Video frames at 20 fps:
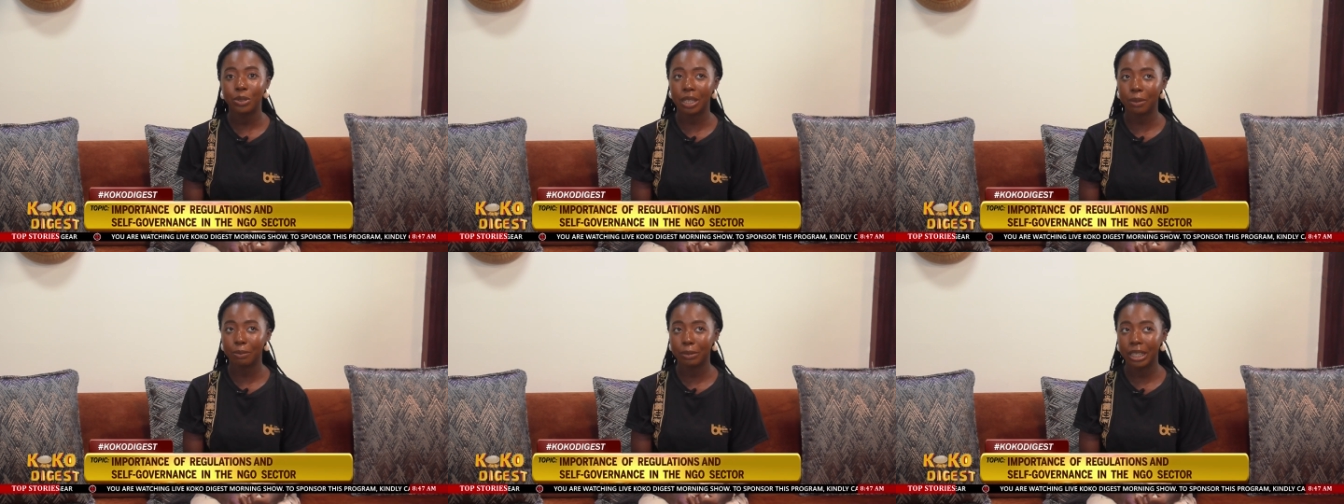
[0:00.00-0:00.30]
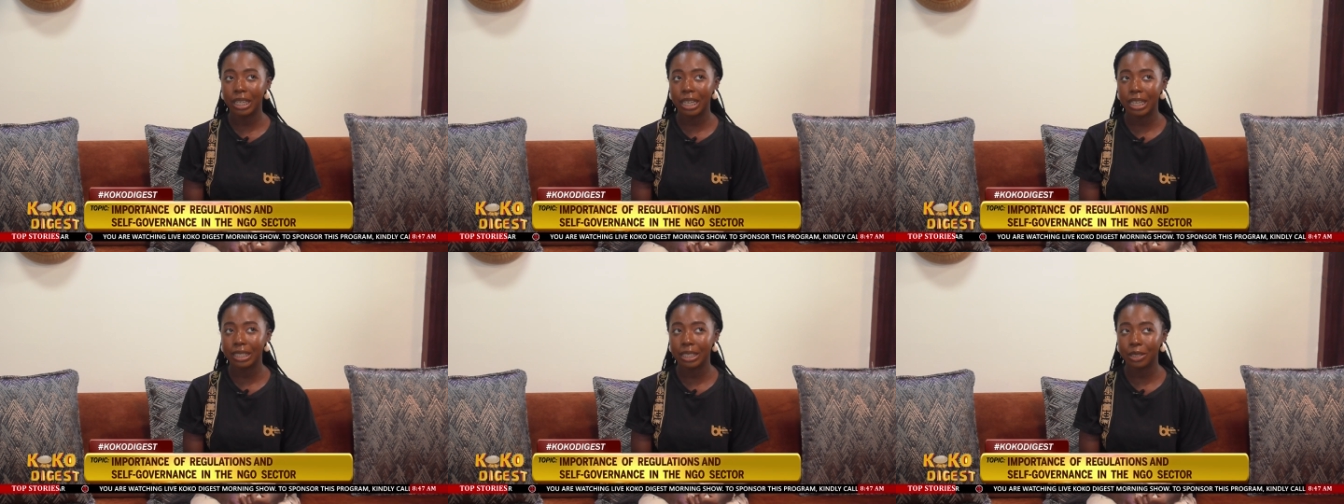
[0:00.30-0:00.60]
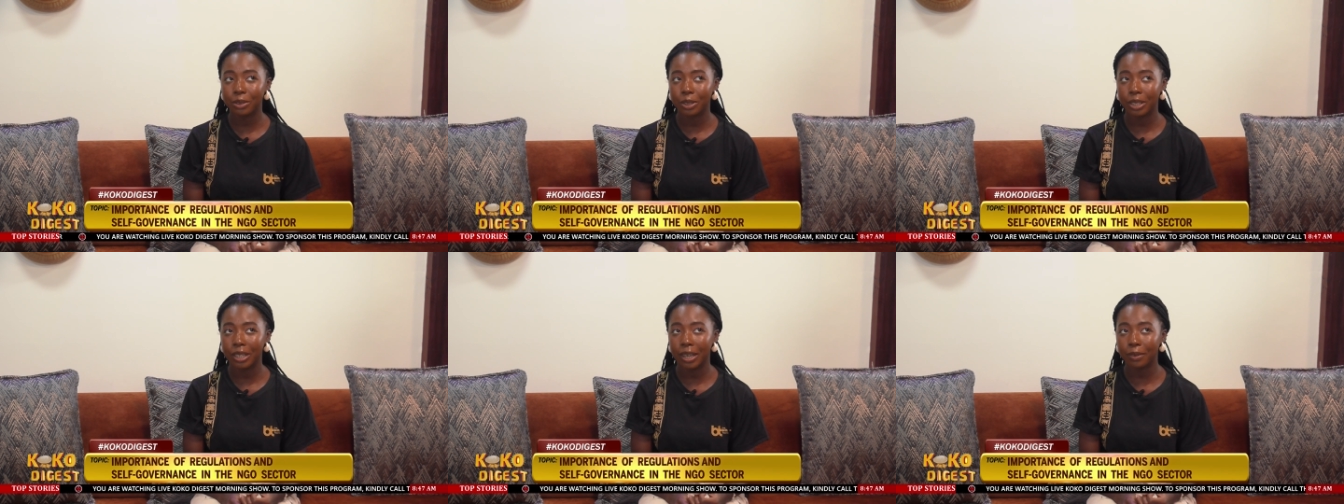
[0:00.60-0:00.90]
some
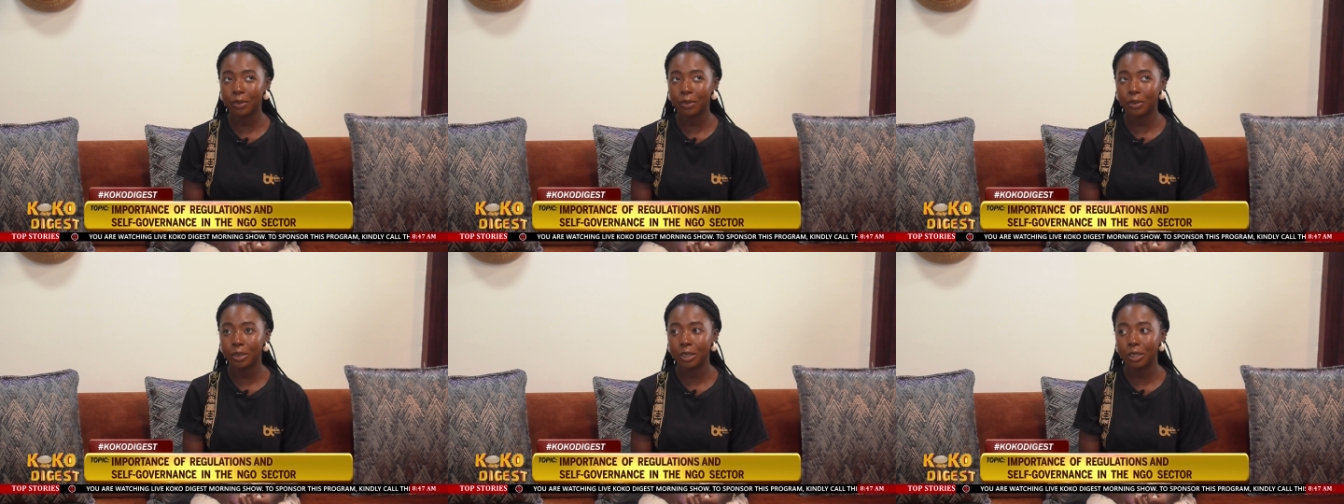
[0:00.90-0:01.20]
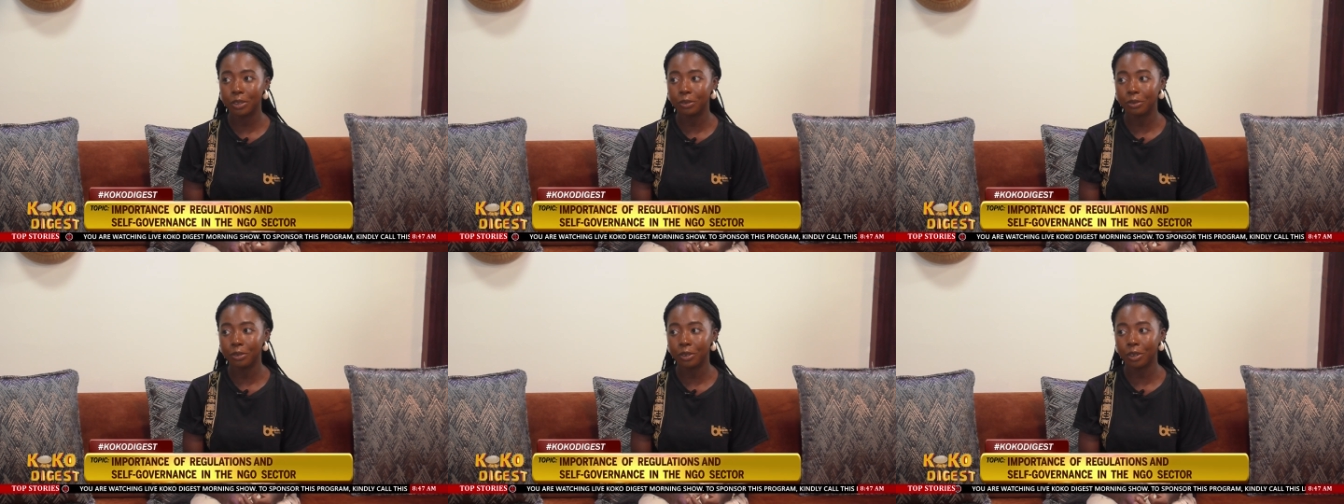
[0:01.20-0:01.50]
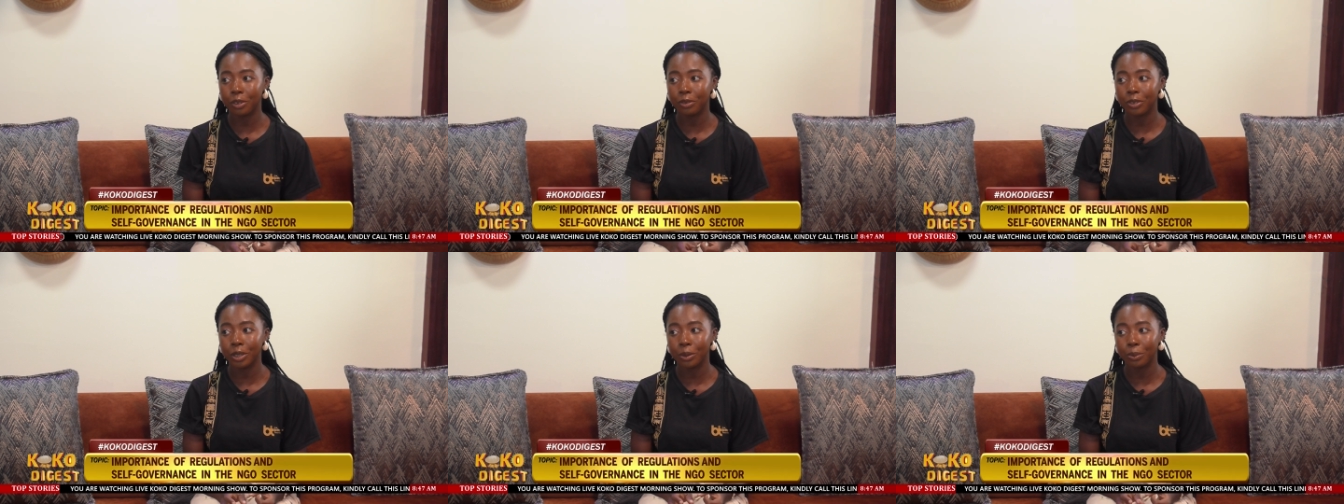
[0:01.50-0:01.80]
cases you have to
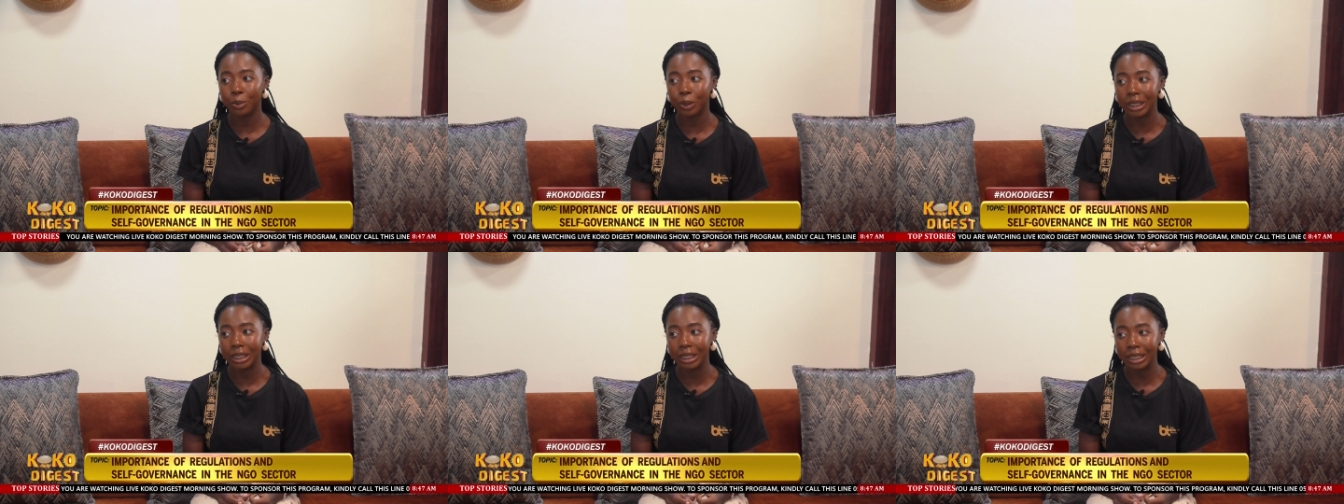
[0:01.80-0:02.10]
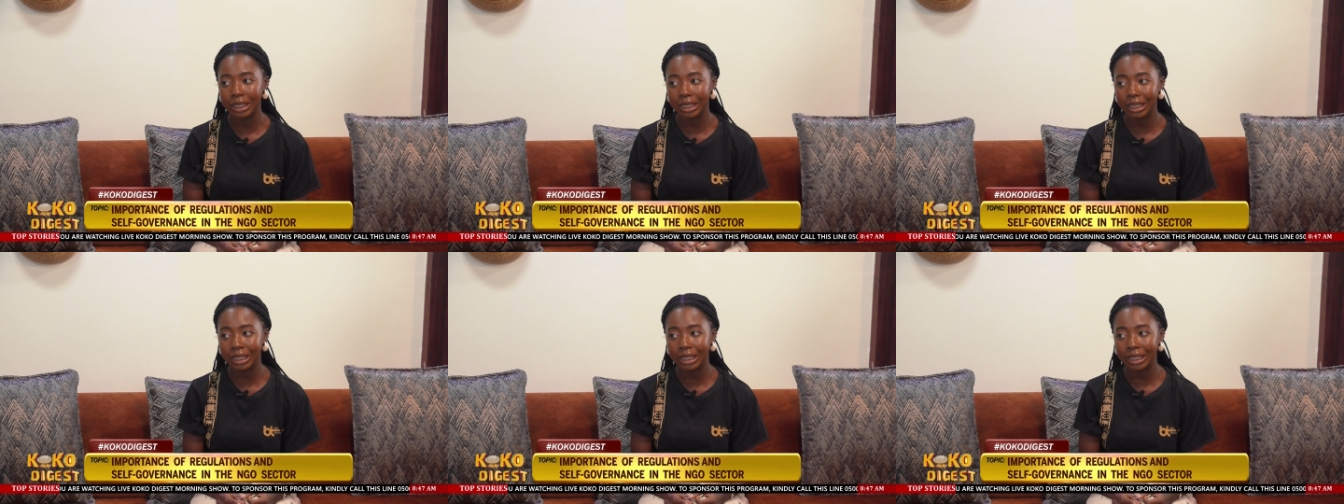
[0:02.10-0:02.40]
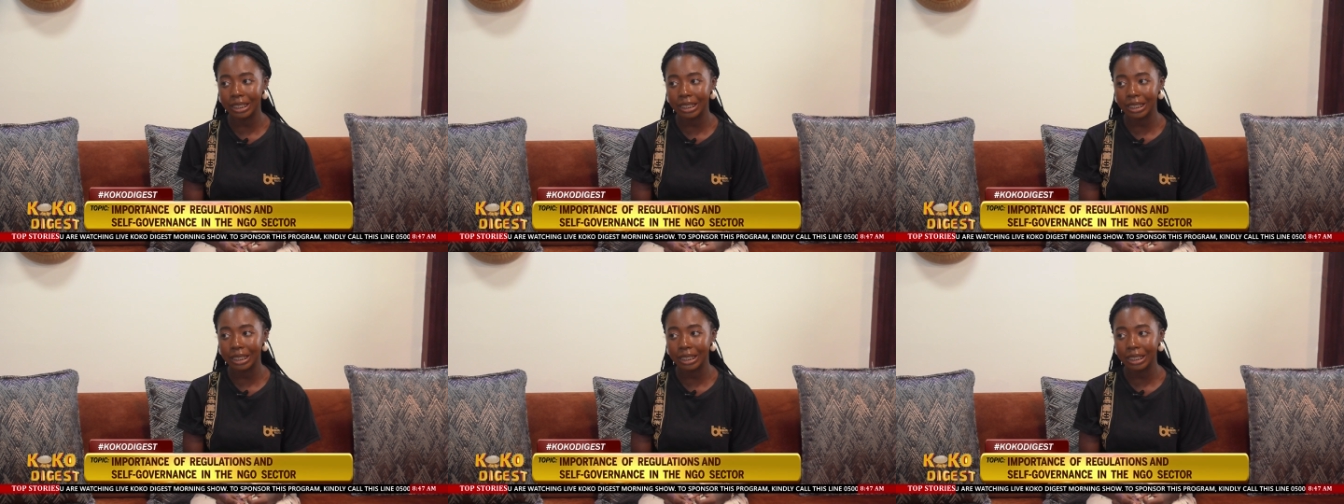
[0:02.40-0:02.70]
involve the
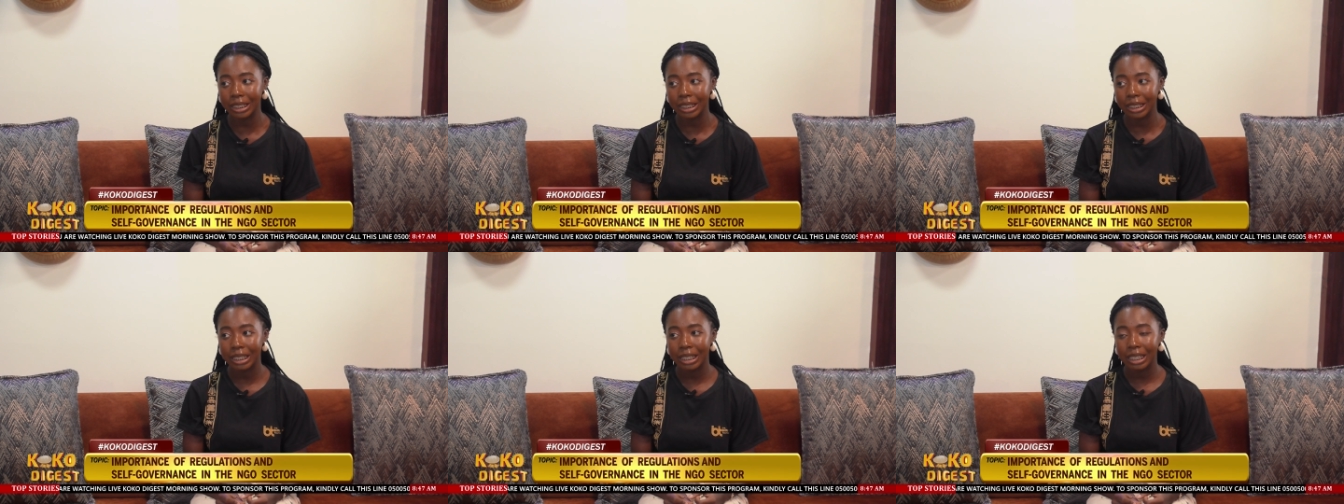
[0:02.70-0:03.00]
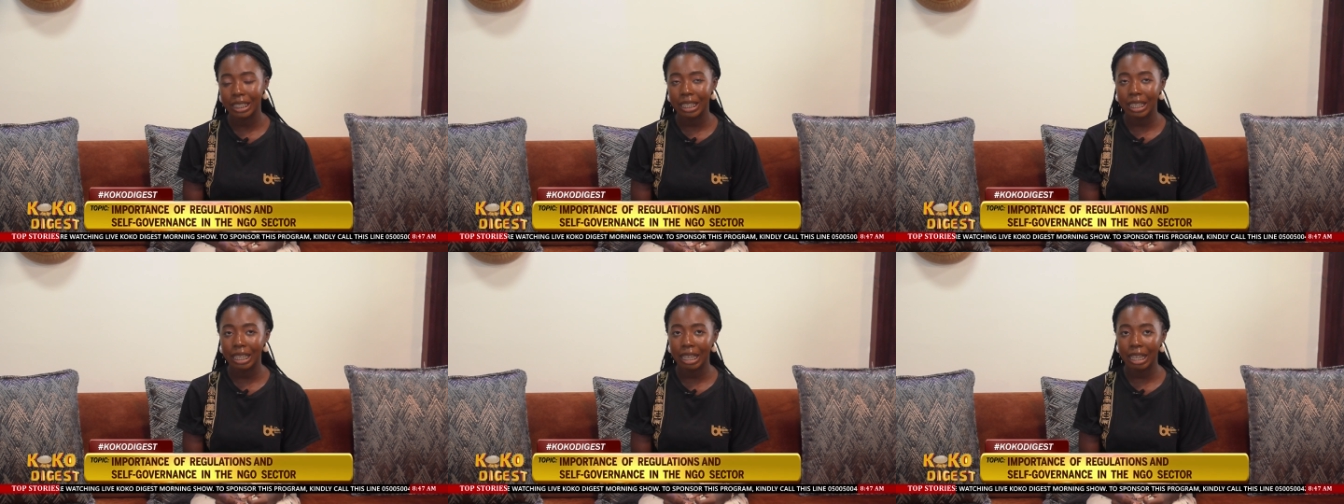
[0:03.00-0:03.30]
police. Okay.